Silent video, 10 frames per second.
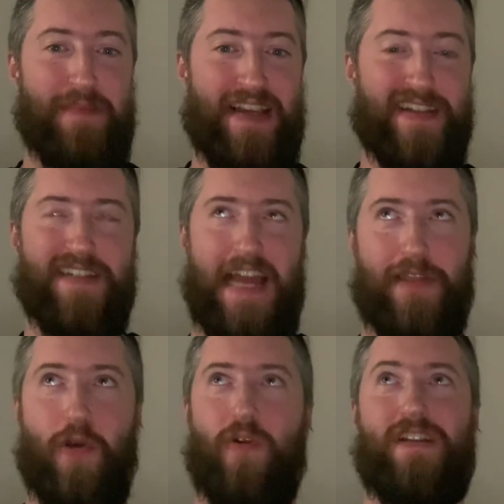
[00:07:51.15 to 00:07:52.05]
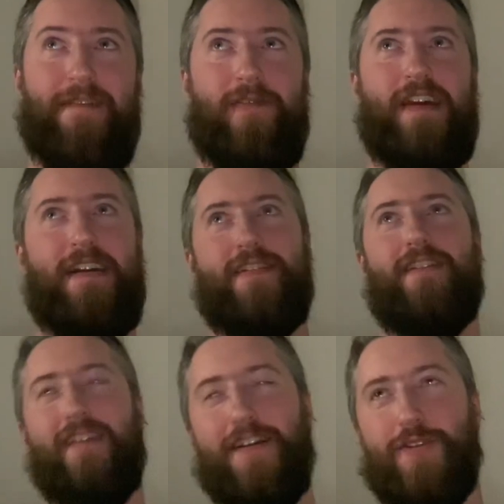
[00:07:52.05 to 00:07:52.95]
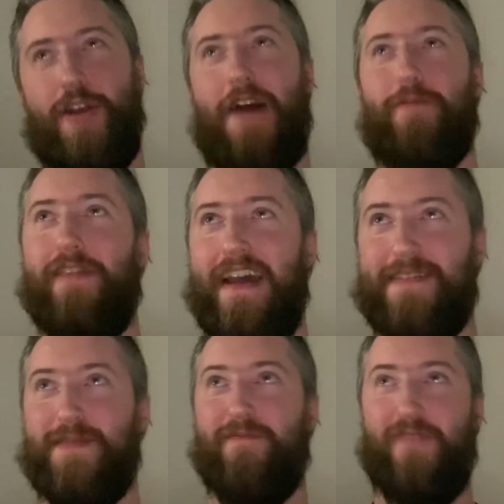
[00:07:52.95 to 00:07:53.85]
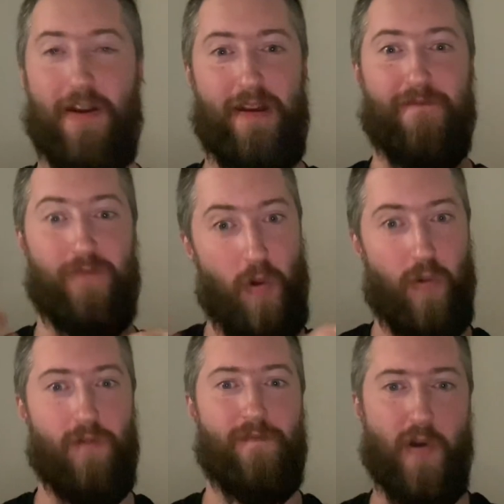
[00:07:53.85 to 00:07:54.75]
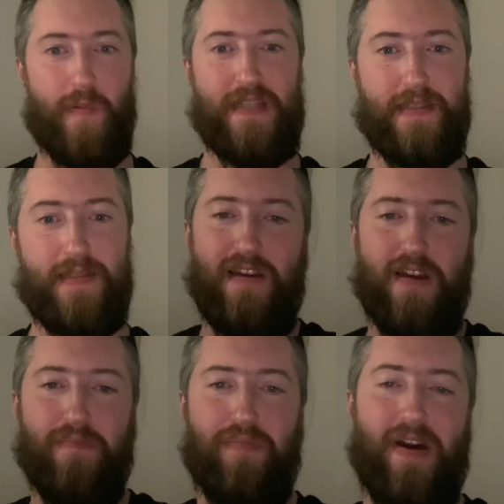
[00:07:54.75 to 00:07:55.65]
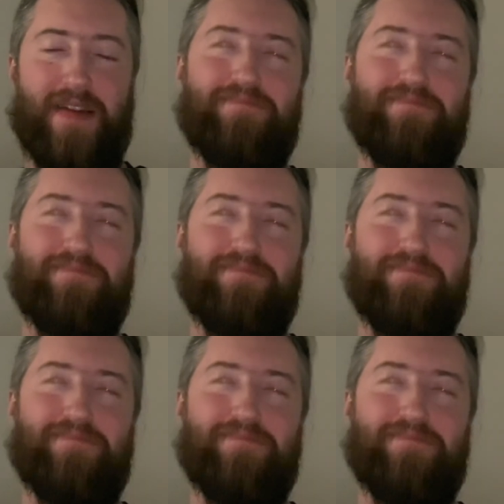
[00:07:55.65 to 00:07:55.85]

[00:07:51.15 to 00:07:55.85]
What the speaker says: because deathcore definitely is a genre that's very vocal focused. But